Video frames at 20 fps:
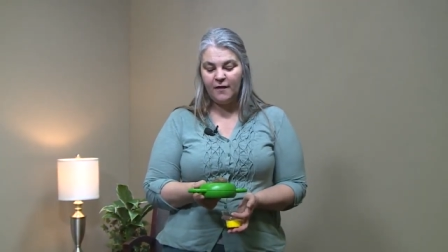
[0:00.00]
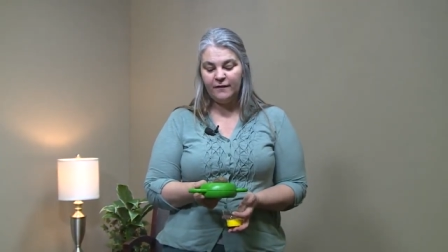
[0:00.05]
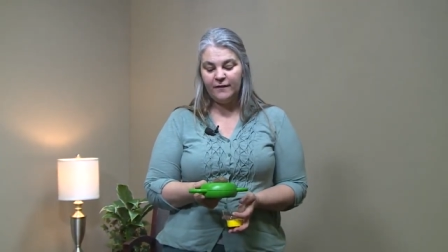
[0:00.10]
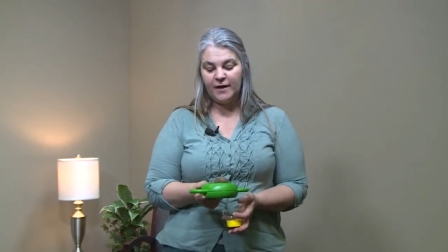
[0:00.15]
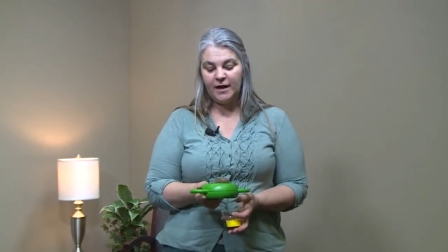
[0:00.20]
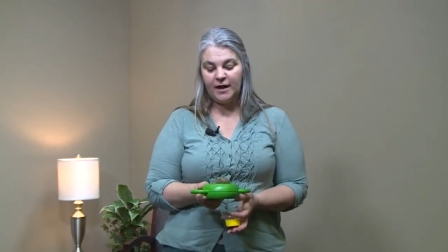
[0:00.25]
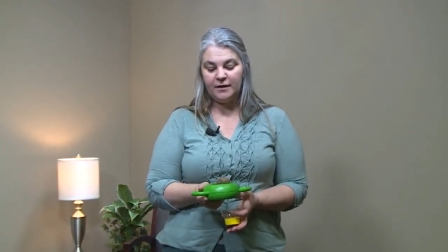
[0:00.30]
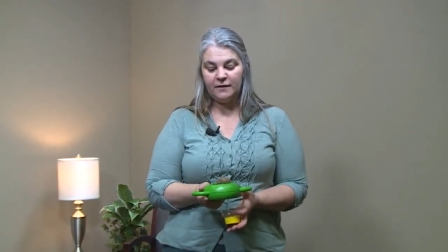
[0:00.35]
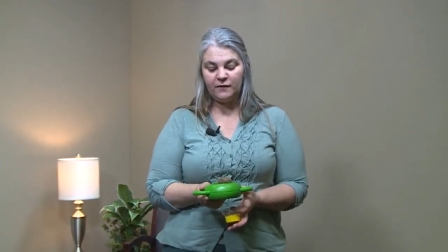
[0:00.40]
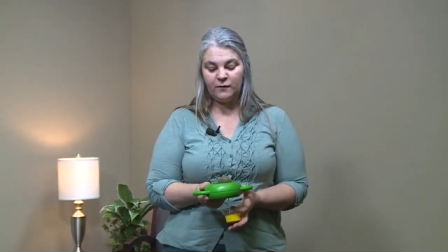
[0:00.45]

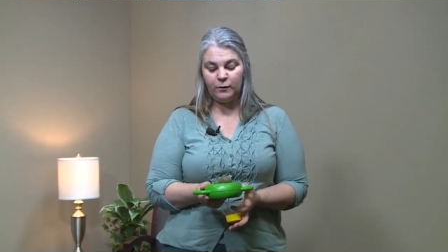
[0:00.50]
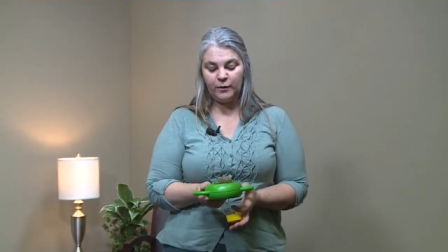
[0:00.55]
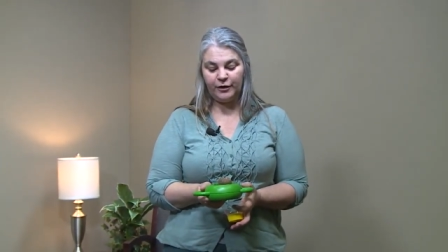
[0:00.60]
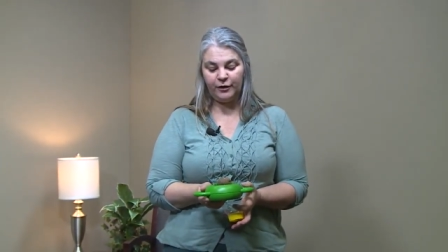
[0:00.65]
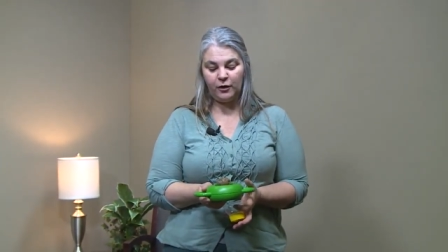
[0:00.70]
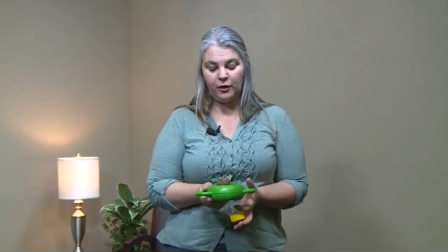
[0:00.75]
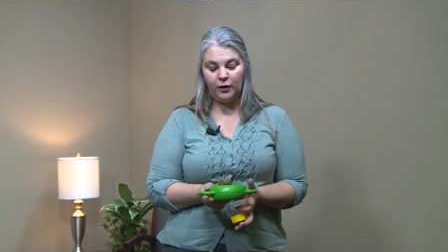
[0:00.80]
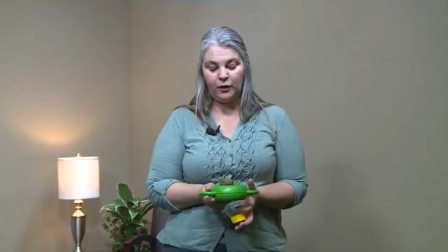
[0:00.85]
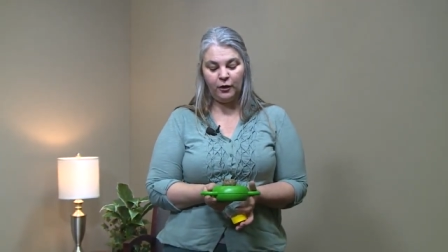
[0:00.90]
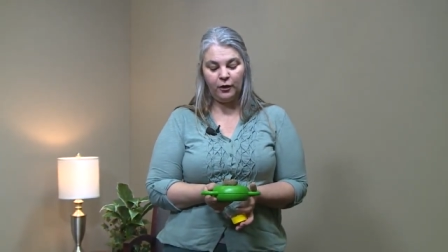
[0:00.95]
That is where
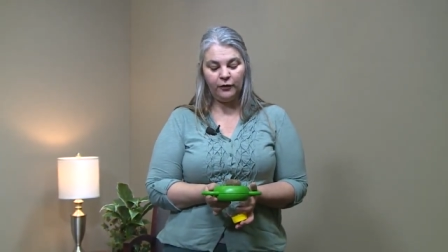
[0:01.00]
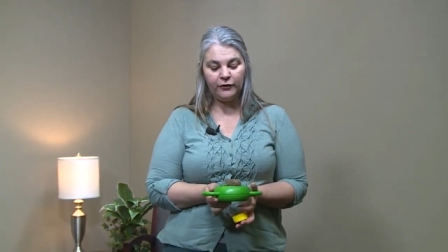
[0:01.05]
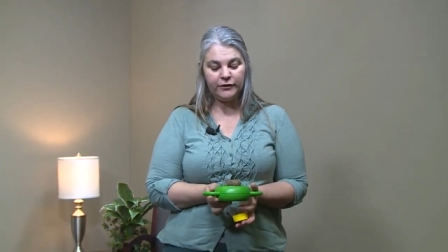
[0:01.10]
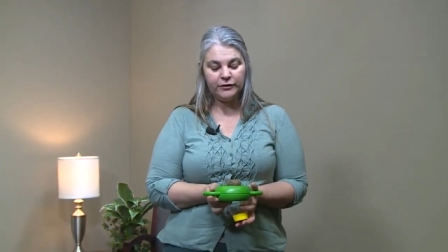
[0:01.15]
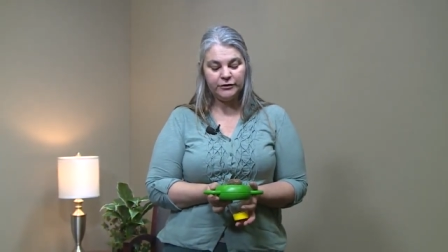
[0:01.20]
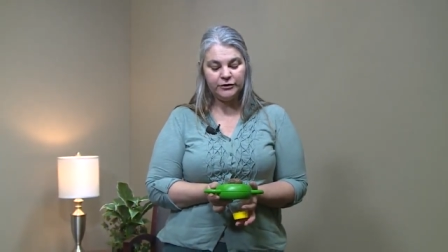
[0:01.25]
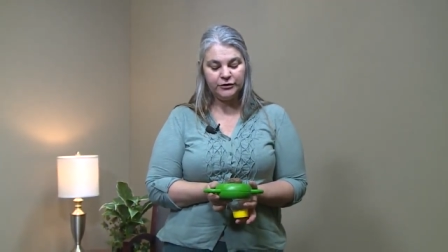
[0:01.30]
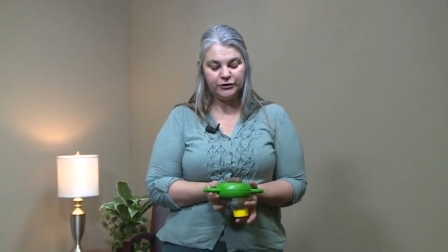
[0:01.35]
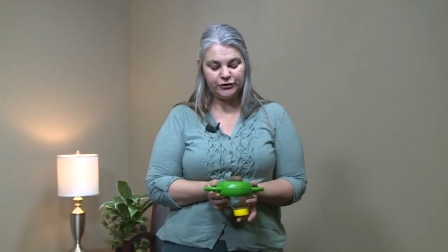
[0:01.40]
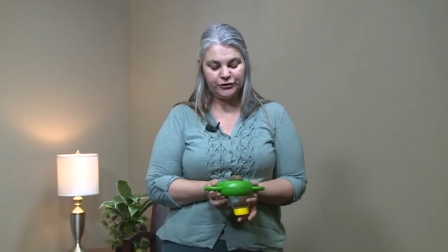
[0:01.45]
all the
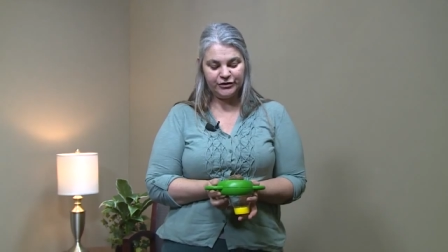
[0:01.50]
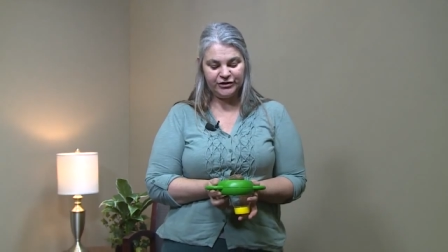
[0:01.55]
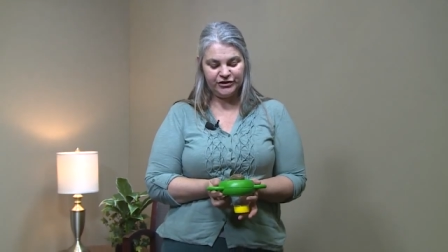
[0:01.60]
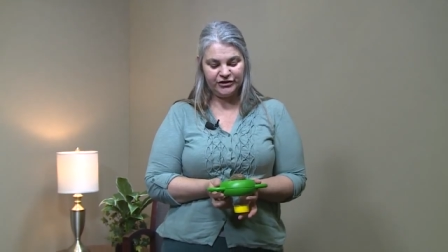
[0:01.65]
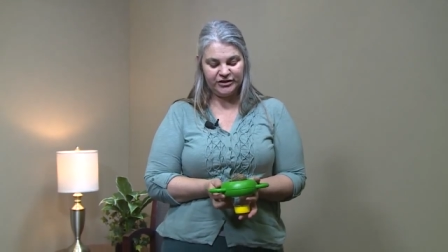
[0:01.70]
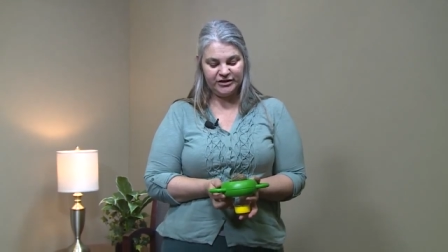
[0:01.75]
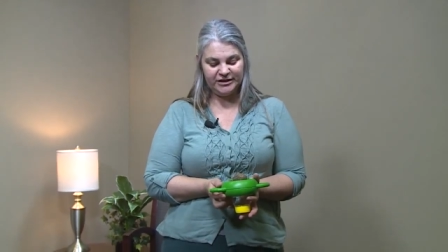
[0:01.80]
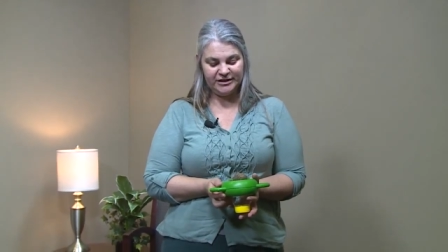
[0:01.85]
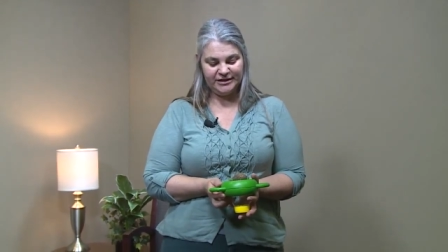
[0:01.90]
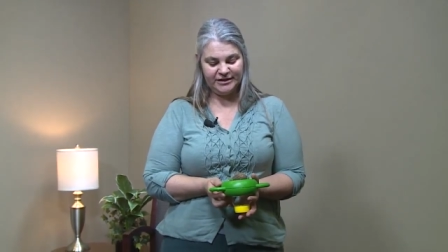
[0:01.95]

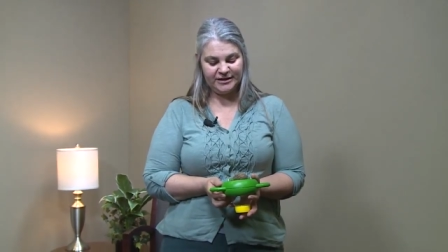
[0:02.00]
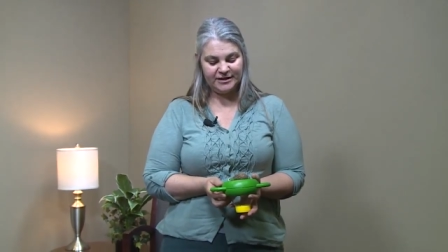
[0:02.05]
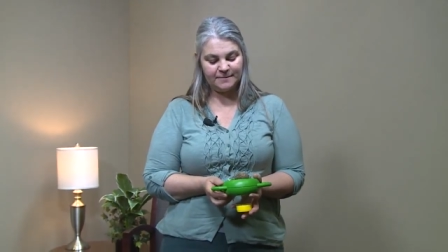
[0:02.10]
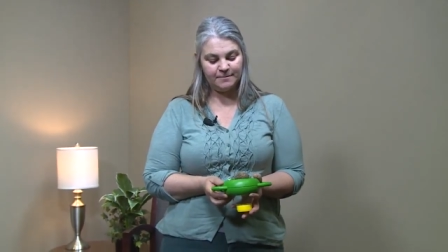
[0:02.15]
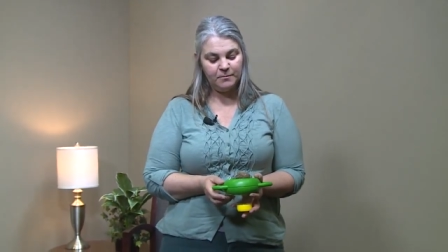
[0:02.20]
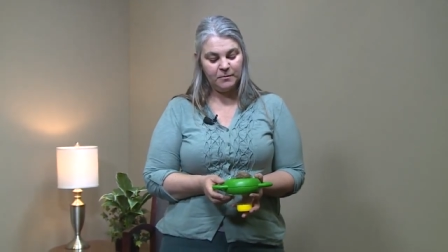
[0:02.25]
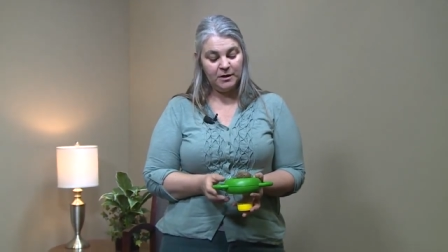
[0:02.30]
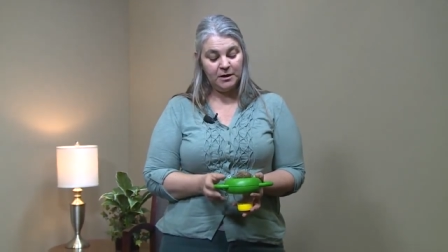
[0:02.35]
nutrition is.